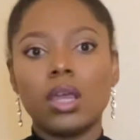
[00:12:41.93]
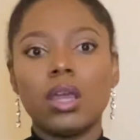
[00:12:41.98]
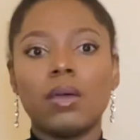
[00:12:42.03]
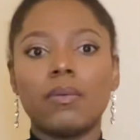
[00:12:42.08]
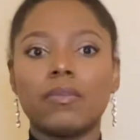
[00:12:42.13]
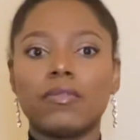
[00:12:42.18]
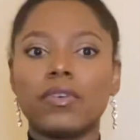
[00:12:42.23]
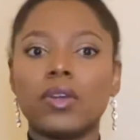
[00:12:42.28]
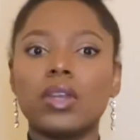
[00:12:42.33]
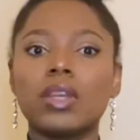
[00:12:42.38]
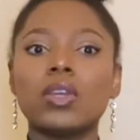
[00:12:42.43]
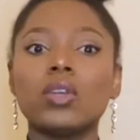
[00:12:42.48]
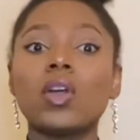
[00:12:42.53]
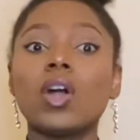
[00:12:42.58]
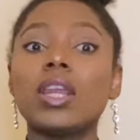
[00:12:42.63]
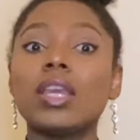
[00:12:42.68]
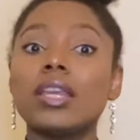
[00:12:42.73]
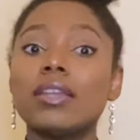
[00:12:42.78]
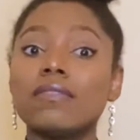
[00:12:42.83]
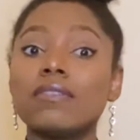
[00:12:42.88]
If you're not
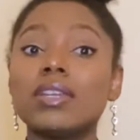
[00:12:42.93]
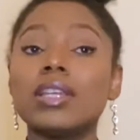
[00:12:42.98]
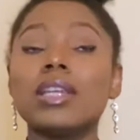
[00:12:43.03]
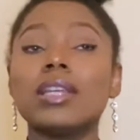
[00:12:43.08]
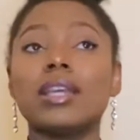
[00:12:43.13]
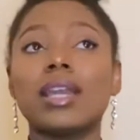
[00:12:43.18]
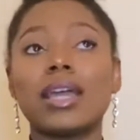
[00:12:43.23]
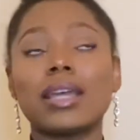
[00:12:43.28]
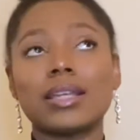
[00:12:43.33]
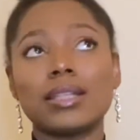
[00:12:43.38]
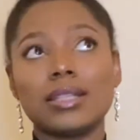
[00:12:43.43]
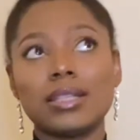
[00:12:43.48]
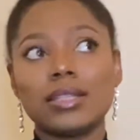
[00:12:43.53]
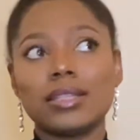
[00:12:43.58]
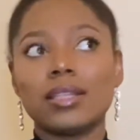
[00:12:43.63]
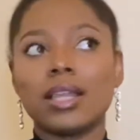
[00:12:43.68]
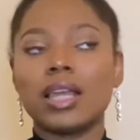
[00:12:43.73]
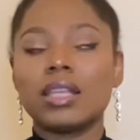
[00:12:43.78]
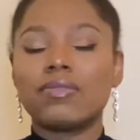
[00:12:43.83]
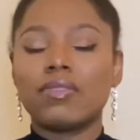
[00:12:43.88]
living in like a city
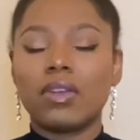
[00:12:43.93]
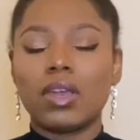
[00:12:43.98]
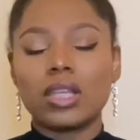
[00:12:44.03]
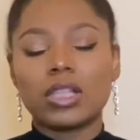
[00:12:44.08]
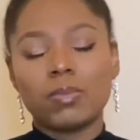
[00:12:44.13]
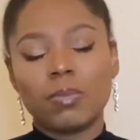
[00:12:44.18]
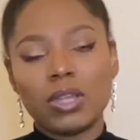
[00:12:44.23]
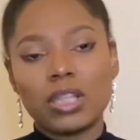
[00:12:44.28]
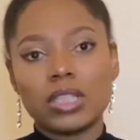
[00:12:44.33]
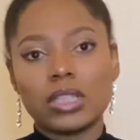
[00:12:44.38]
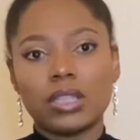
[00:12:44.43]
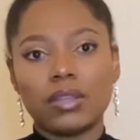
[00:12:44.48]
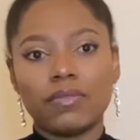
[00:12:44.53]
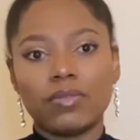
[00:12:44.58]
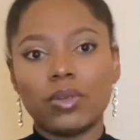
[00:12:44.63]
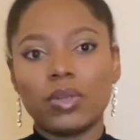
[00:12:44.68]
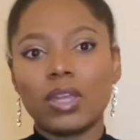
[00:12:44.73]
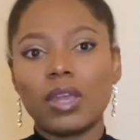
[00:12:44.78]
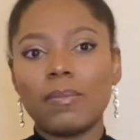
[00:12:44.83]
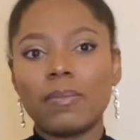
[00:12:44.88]
that is very expensive, you
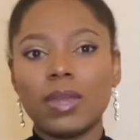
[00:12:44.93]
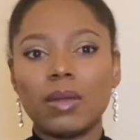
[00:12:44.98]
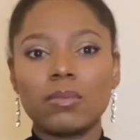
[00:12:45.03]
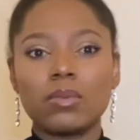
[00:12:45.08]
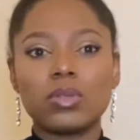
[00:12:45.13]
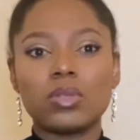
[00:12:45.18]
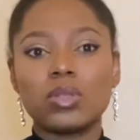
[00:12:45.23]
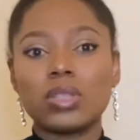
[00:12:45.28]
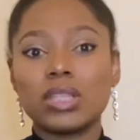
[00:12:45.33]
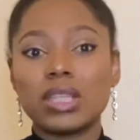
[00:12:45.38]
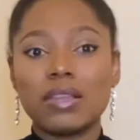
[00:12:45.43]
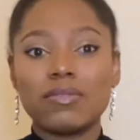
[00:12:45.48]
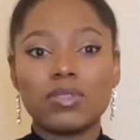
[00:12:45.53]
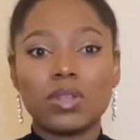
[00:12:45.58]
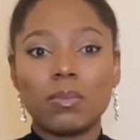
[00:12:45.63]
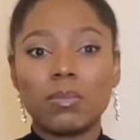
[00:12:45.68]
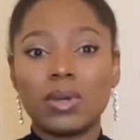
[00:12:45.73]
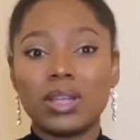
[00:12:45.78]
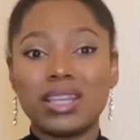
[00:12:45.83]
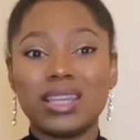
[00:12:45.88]
can be able to save some
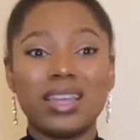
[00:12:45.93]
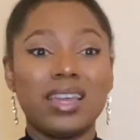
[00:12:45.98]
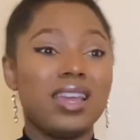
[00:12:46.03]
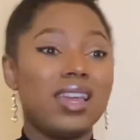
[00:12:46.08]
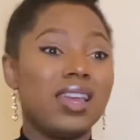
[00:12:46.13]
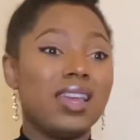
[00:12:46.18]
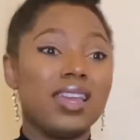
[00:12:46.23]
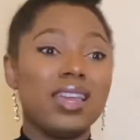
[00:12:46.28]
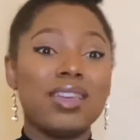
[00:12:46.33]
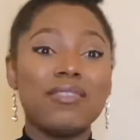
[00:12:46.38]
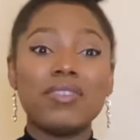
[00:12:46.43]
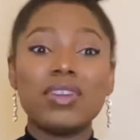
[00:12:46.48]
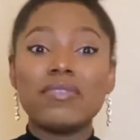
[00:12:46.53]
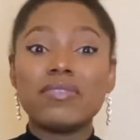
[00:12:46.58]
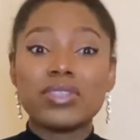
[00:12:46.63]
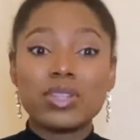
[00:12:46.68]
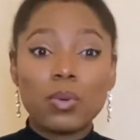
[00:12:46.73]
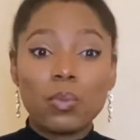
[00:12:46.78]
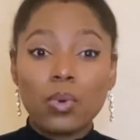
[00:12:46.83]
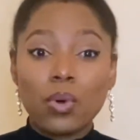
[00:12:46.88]
money. Even if it's
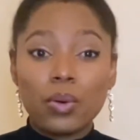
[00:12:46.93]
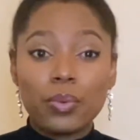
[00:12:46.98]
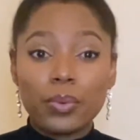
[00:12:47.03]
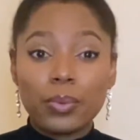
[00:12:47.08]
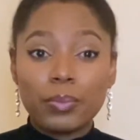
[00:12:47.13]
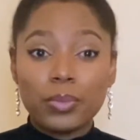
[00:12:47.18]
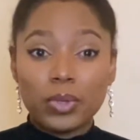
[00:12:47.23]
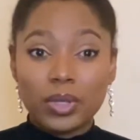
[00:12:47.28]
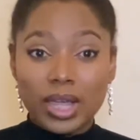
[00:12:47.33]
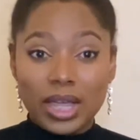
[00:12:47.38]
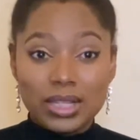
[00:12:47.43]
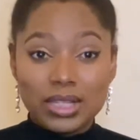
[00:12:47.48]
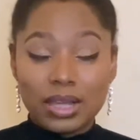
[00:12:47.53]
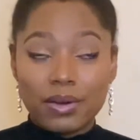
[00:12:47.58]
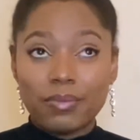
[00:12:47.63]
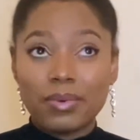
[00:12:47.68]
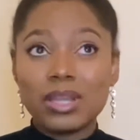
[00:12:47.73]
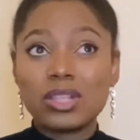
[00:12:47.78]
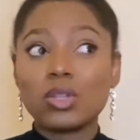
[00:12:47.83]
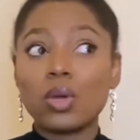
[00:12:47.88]
a 1 room, you guys can
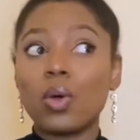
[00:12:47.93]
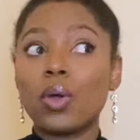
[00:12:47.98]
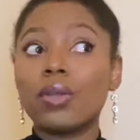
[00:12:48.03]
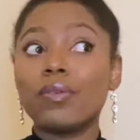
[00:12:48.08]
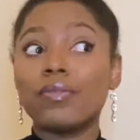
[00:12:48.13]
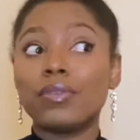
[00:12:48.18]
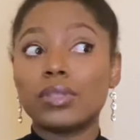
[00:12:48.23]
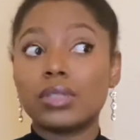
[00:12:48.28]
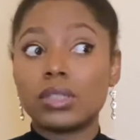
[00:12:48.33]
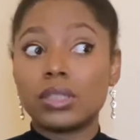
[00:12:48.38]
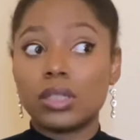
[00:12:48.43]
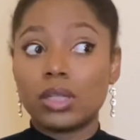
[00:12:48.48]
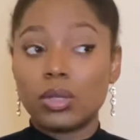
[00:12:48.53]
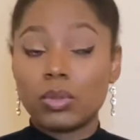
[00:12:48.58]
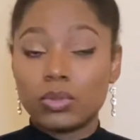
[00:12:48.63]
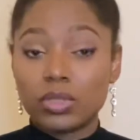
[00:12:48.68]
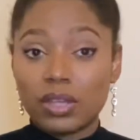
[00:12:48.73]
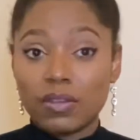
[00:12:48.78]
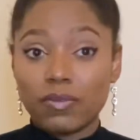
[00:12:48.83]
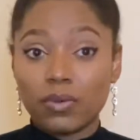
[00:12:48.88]
rent, or if it is a
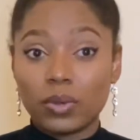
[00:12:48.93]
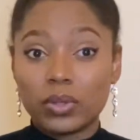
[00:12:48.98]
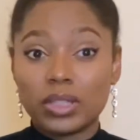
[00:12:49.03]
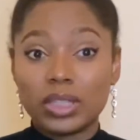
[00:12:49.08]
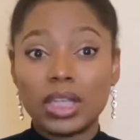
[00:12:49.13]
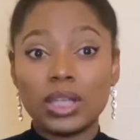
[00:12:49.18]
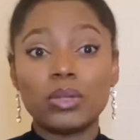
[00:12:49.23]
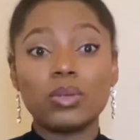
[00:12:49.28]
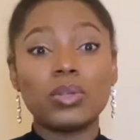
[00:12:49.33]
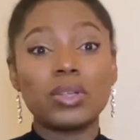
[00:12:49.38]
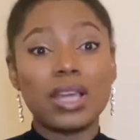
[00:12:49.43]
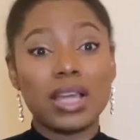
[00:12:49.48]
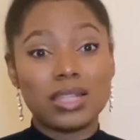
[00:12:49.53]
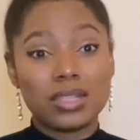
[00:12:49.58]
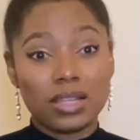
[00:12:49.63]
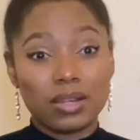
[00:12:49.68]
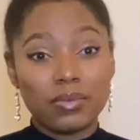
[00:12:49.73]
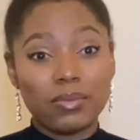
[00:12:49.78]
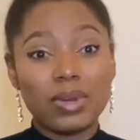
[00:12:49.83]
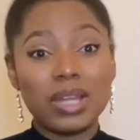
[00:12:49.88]
self-contained, you guys
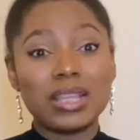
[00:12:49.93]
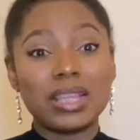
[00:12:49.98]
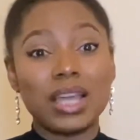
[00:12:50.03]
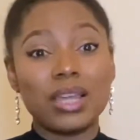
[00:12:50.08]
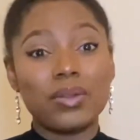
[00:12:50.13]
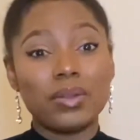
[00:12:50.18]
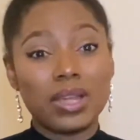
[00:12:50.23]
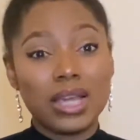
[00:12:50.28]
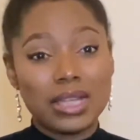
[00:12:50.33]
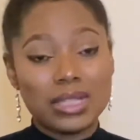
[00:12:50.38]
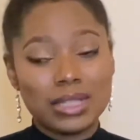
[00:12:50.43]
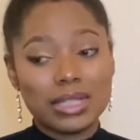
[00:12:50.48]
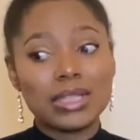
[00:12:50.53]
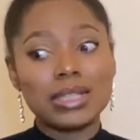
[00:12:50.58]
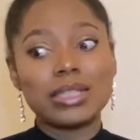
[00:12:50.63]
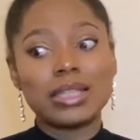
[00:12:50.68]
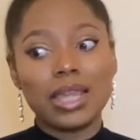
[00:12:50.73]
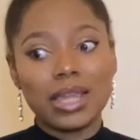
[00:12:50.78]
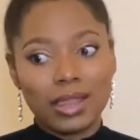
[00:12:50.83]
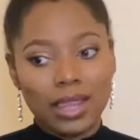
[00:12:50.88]
can rent and you guys can
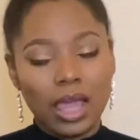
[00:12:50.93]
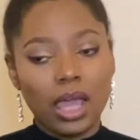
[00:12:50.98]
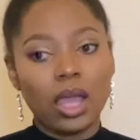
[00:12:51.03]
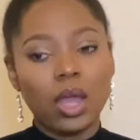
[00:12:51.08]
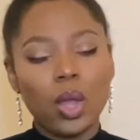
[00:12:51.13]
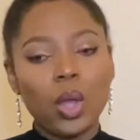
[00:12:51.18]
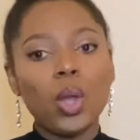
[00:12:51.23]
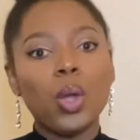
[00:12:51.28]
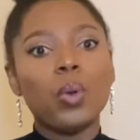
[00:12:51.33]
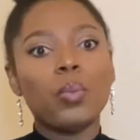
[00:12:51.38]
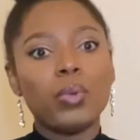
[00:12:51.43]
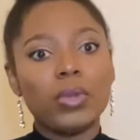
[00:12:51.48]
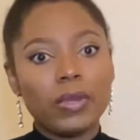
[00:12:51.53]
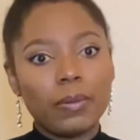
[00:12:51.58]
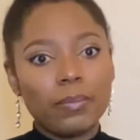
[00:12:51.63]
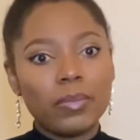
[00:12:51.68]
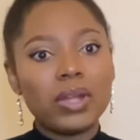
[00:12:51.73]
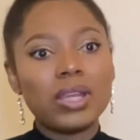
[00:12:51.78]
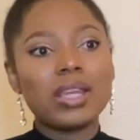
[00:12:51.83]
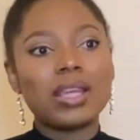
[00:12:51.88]
stay there. With the
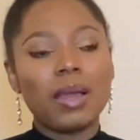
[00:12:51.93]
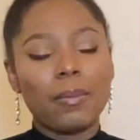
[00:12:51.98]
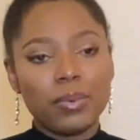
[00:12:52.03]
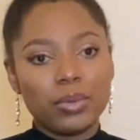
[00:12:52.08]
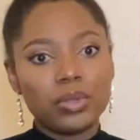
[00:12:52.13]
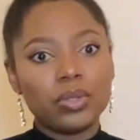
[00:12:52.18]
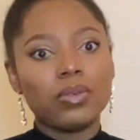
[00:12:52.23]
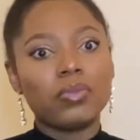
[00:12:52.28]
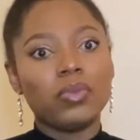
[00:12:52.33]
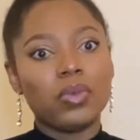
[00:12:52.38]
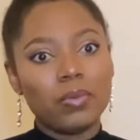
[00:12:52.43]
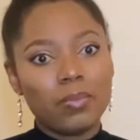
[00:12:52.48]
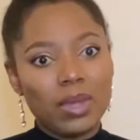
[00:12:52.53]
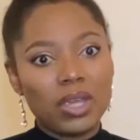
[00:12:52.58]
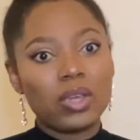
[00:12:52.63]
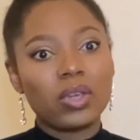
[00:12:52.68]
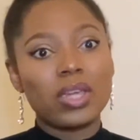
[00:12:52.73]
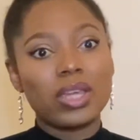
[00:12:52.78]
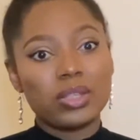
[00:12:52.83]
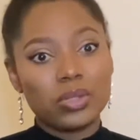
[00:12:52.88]
money that both of you make, you
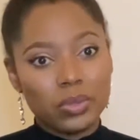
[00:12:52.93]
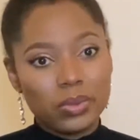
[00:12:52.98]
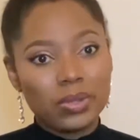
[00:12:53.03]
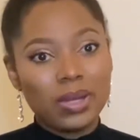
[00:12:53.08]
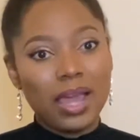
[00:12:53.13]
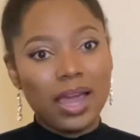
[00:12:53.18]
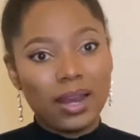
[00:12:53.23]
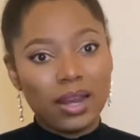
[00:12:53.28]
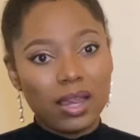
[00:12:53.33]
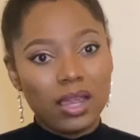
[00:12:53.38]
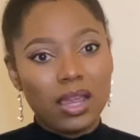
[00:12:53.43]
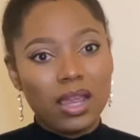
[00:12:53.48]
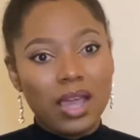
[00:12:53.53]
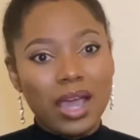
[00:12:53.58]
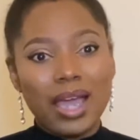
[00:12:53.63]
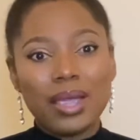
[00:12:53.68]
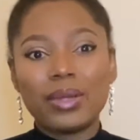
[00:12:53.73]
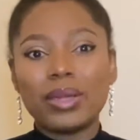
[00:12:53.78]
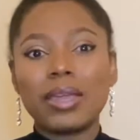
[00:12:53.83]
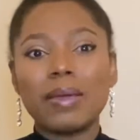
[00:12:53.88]
can do that. And
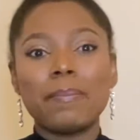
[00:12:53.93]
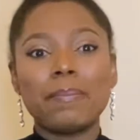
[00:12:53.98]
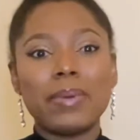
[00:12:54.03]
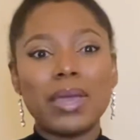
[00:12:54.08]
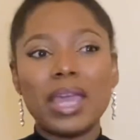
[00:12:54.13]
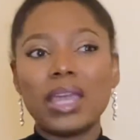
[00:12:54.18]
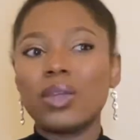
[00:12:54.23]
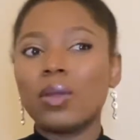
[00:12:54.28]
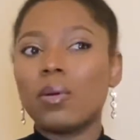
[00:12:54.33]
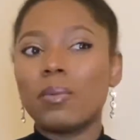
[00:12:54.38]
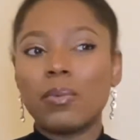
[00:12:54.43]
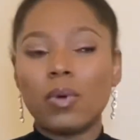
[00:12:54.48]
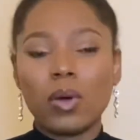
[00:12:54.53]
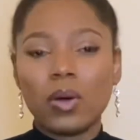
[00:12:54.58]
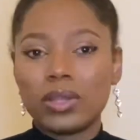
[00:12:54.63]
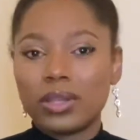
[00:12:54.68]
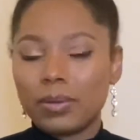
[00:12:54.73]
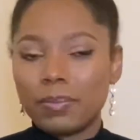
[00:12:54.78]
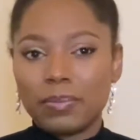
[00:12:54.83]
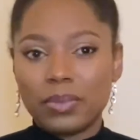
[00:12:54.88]
you can pay your
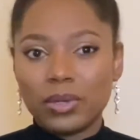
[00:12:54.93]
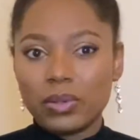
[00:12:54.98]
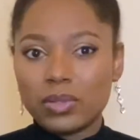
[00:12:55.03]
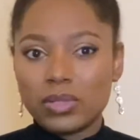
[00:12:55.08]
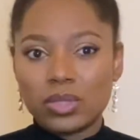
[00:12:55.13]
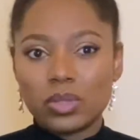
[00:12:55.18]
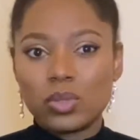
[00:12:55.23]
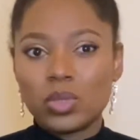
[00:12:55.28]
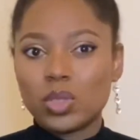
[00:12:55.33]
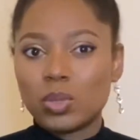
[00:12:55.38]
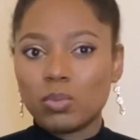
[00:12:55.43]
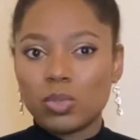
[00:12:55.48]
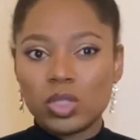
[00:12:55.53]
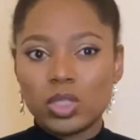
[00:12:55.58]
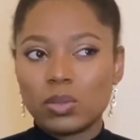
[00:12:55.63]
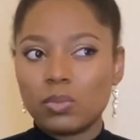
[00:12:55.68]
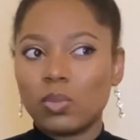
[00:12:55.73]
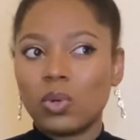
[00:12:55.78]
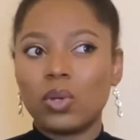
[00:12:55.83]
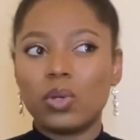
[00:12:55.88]
other bills,
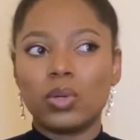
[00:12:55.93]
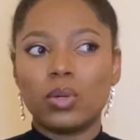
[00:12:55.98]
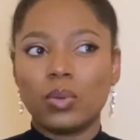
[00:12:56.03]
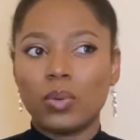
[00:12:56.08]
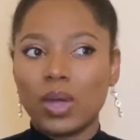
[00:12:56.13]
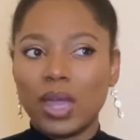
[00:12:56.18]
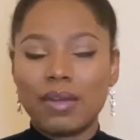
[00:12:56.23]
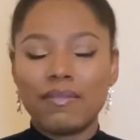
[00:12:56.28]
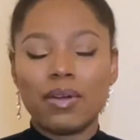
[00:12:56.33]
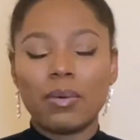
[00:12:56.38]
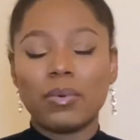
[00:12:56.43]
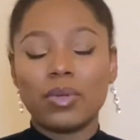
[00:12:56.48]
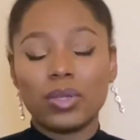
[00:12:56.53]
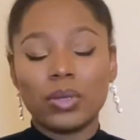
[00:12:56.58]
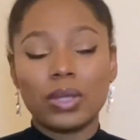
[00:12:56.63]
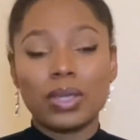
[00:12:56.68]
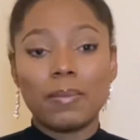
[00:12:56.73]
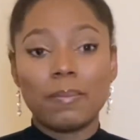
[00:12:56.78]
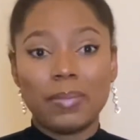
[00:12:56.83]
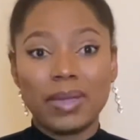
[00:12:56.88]
small, whatever way you
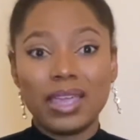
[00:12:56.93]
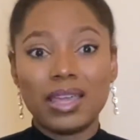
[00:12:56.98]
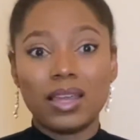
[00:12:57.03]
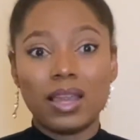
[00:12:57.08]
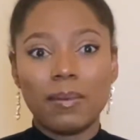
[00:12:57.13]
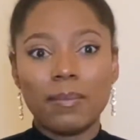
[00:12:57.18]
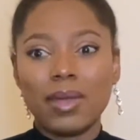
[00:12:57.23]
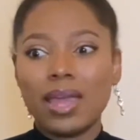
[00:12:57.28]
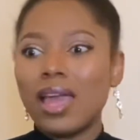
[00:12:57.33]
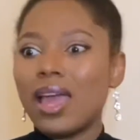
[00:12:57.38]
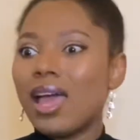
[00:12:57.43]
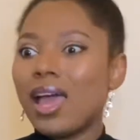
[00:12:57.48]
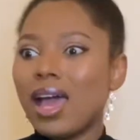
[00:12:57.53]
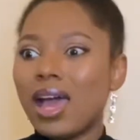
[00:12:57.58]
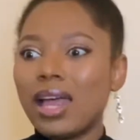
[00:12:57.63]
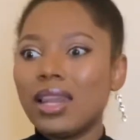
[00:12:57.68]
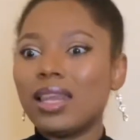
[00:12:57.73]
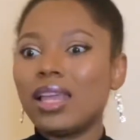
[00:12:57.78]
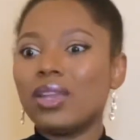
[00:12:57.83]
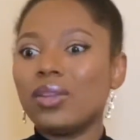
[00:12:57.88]
can pay them.
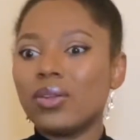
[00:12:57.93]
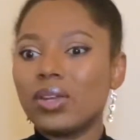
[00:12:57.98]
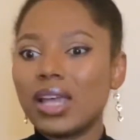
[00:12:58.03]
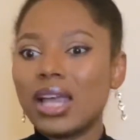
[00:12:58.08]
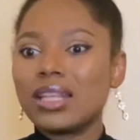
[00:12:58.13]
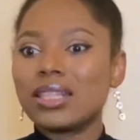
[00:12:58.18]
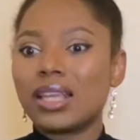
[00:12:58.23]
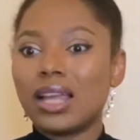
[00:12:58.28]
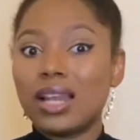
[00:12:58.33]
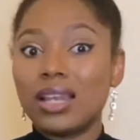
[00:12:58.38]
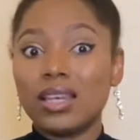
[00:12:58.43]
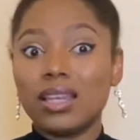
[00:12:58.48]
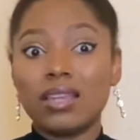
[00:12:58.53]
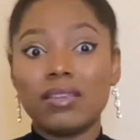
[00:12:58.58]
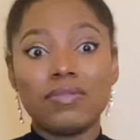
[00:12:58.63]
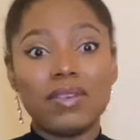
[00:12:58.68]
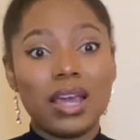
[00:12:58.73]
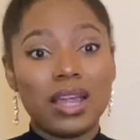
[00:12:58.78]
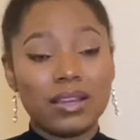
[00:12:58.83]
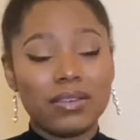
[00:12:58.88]
And then you guys can live
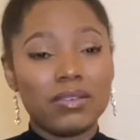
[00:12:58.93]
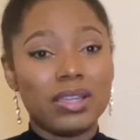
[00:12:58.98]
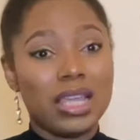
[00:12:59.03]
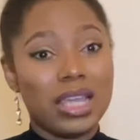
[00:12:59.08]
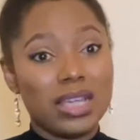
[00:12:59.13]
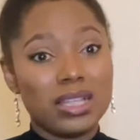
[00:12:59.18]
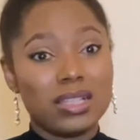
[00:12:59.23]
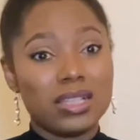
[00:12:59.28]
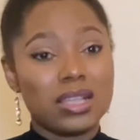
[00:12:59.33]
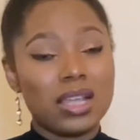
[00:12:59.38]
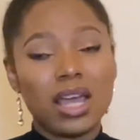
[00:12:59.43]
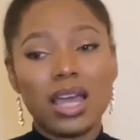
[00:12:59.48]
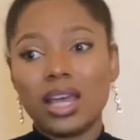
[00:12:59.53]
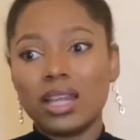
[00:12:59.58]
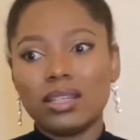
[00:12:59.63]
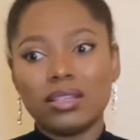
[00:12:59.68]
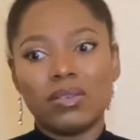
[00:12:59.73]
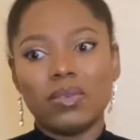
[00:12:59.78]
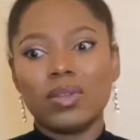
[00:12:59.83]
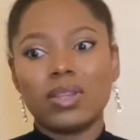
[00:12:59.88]
and eat and
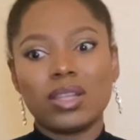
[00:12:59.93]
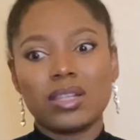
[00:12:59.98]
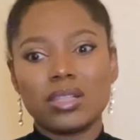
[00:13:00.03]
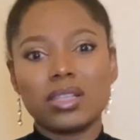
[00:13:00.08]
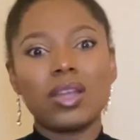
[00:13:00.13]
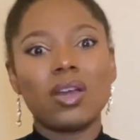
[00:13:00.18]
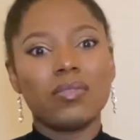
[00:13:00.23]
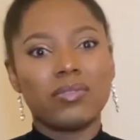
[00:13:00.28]
all the stuff.